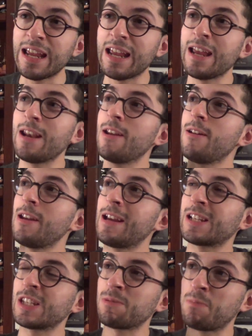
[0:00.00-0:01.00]
It
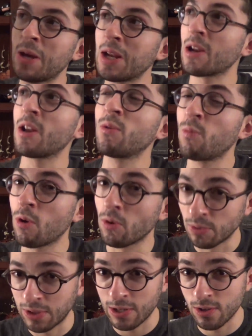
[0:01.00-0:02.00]
expanded on the
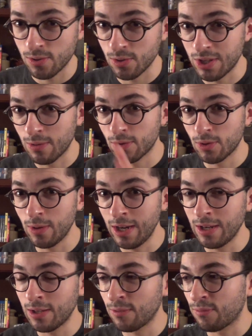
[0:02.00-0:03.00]
world and characters that were
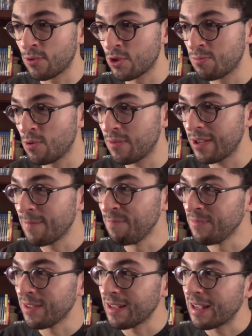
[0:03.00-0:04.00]
created in the first movie.
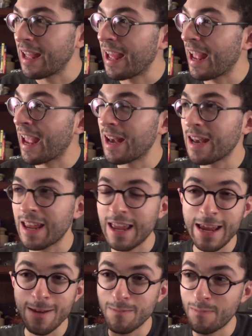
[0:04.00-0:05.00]
And
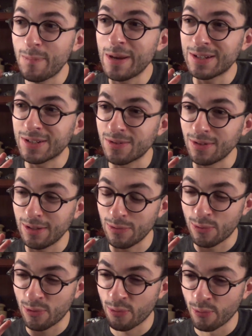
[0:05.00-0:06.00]
it basically
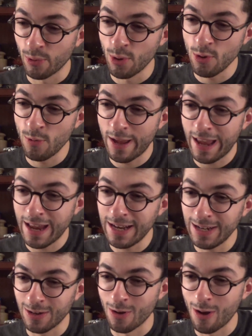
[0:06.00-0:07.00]
threw
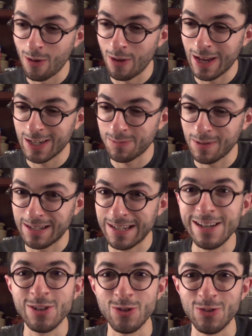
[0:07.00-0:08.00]
any and all
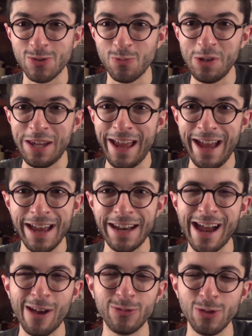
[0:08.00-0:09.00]
expectations we had
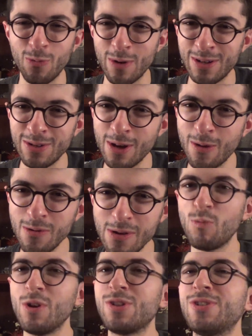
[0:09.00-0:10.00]
out the window,
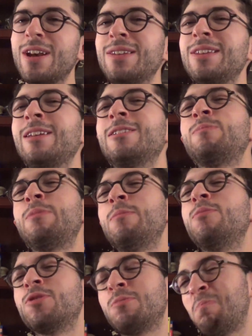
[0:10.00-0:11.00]
which I think is
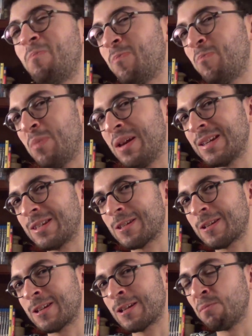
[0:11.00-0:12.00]
people's biggest
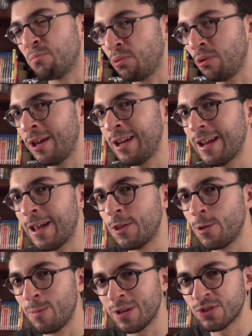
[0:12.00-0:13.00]
complaint
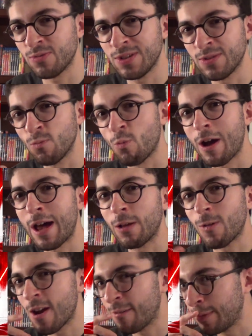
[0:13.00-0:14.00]
and the biggest reason why a
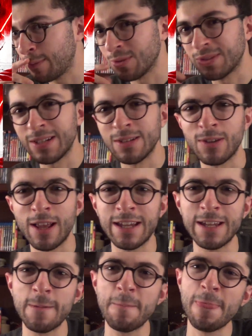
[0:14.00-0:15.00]
lot of people didn't
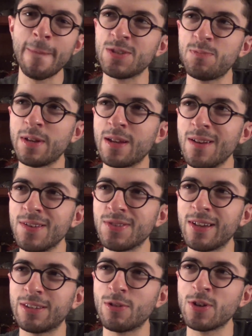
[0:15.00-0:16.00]
like it, is because,
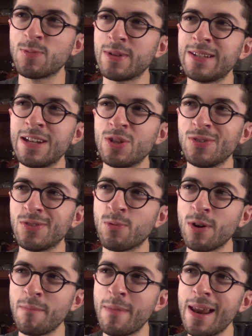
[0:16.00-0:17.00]
like, their expectations
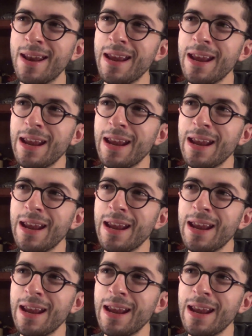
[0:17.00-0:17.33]
weren't met.